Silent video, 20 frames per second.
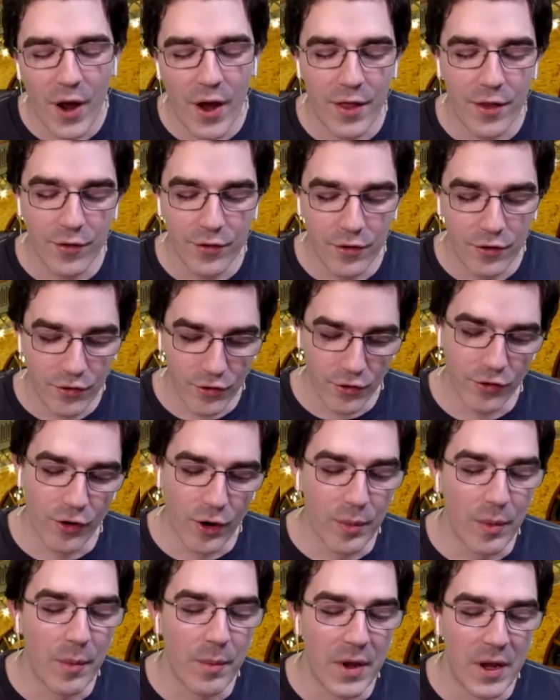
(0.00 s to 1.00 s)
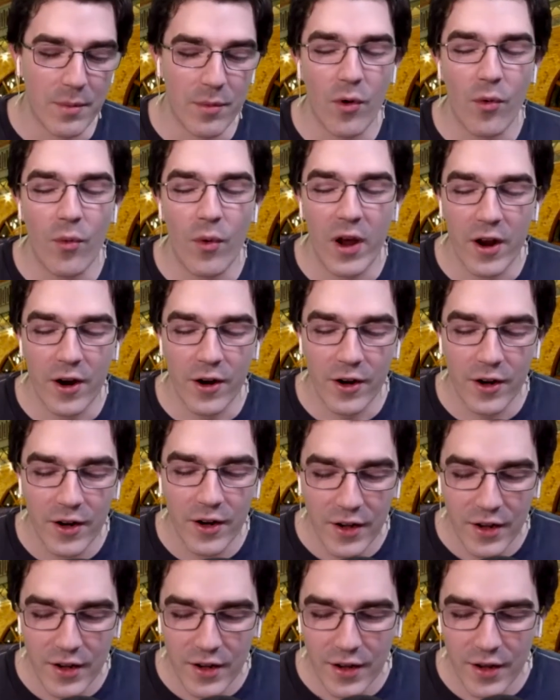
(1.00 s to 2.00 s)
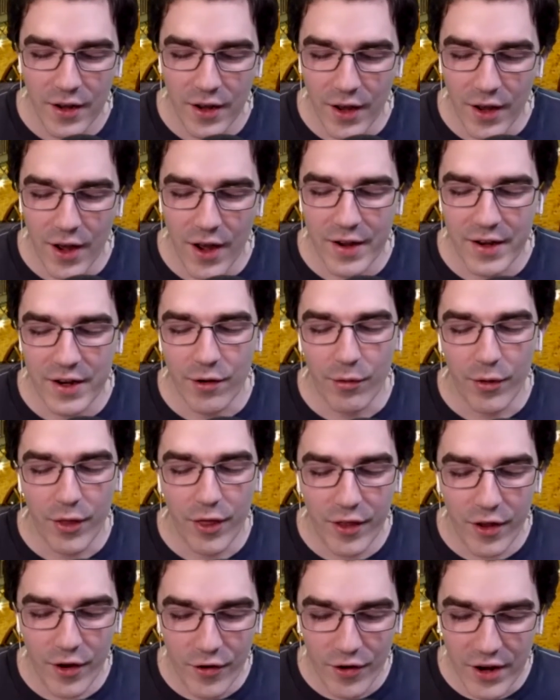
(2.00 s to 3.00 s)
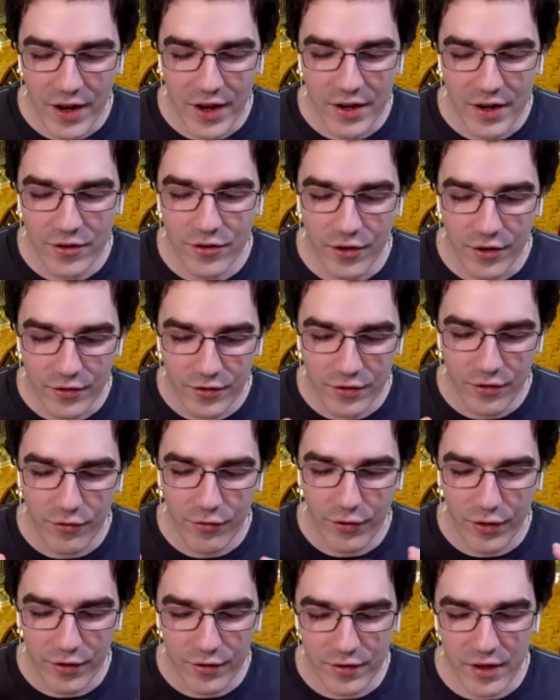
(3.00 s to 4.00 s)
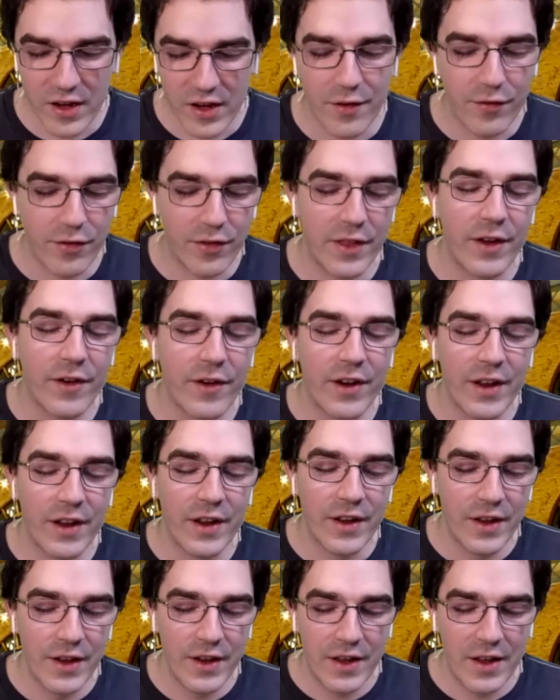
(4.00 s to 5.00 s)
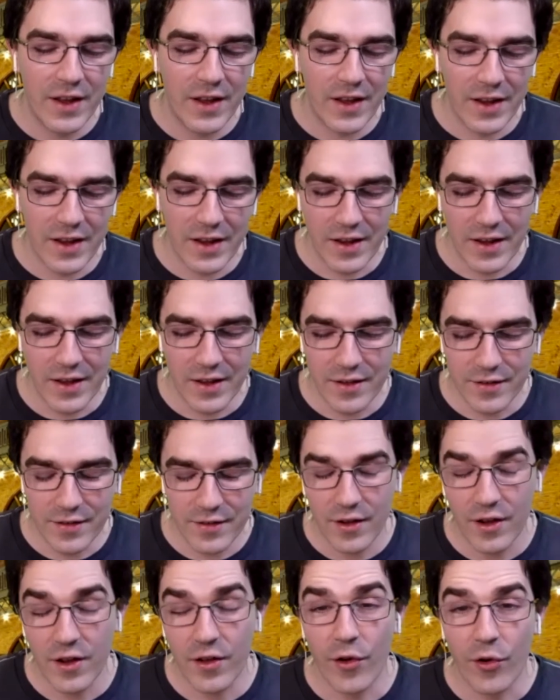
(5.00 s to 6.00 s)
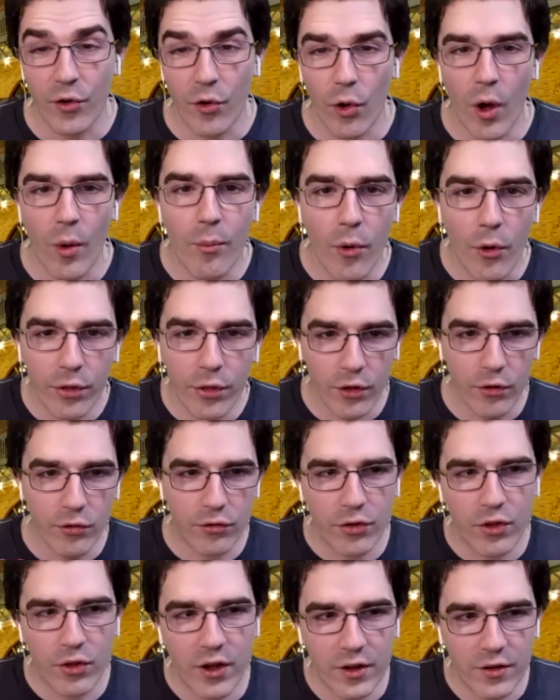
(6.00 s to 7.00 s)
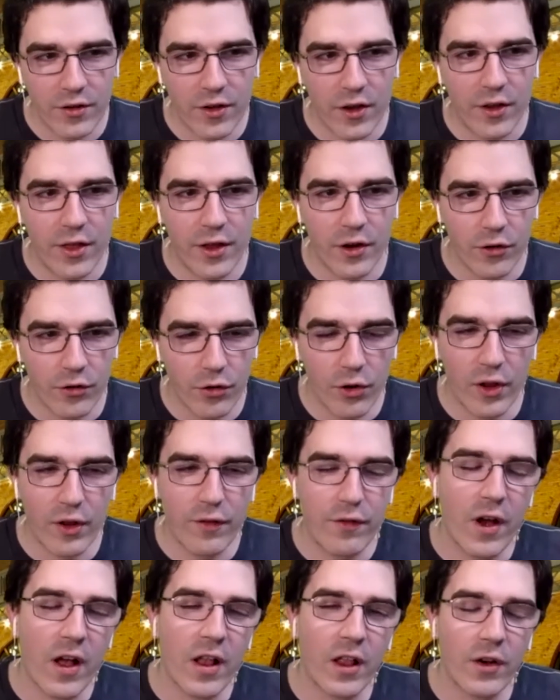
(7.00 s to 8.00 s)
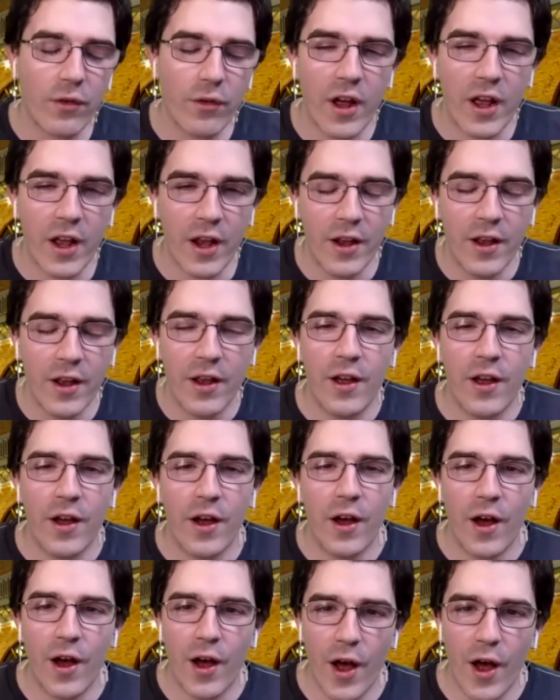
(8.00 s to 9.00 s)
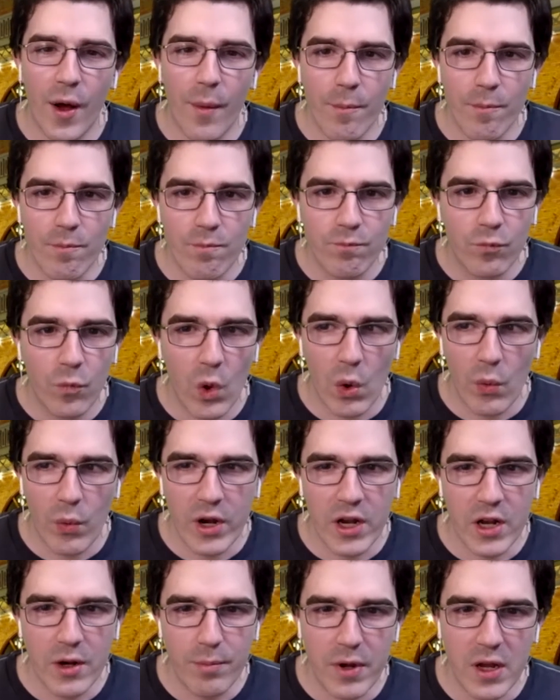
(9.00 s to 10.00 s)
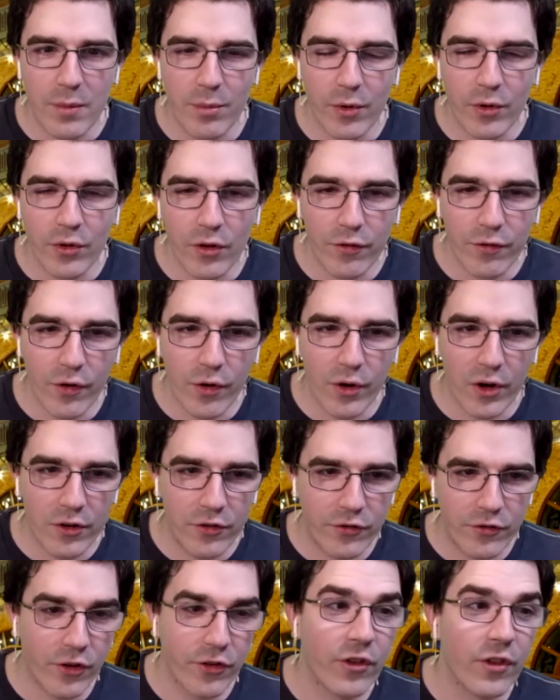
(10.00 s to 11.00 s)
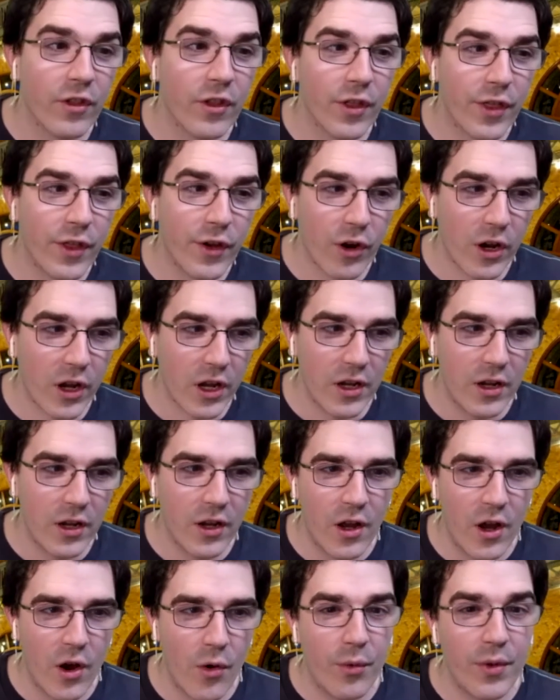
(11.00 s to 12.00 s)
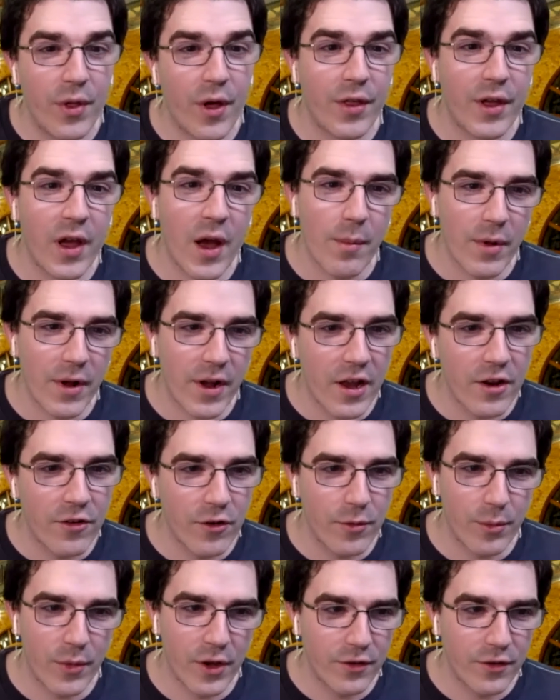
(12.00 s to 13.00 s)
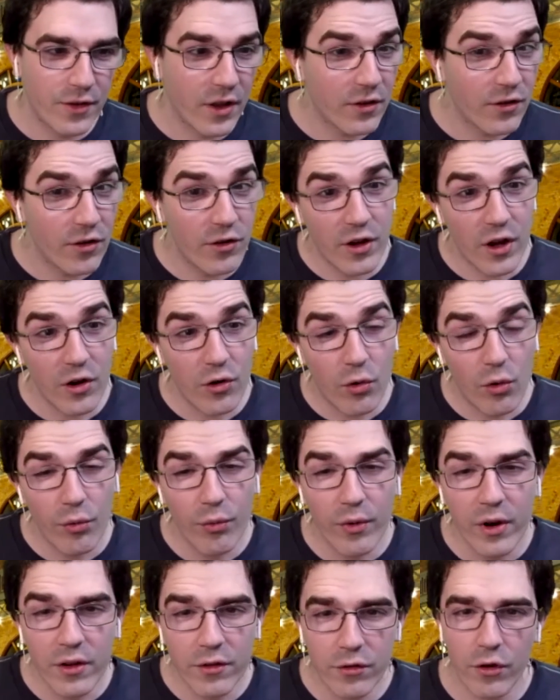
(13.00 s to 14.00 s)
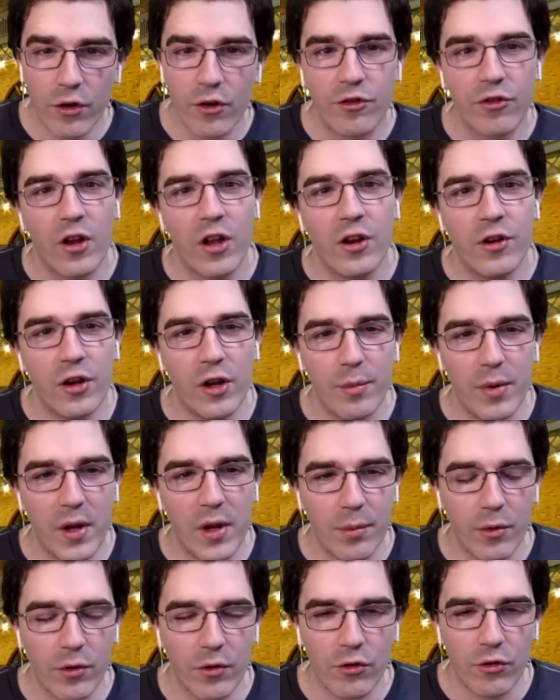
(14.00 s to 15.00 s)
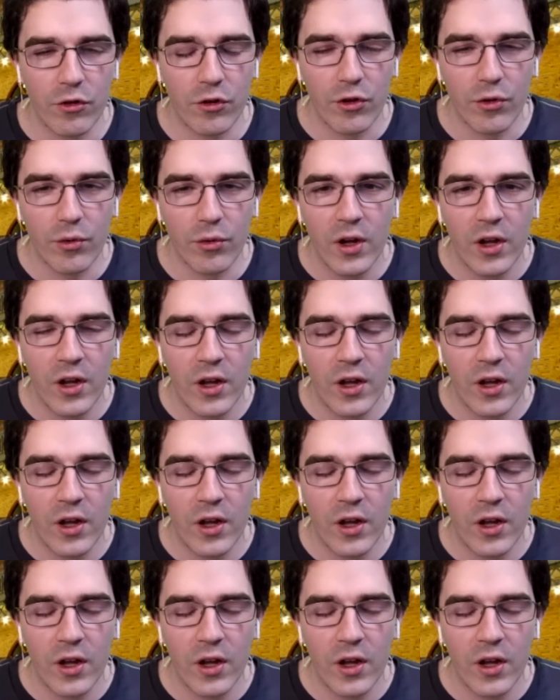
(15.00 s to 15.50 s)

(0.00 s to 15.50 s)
and there's a certain group of people where, uh, you know, theory just for the sake of theory is uh, their goal. And both those things I think are totally valid, right? Um, we need people to focus just on the theory without the application because that's how you get cool research. And you need people to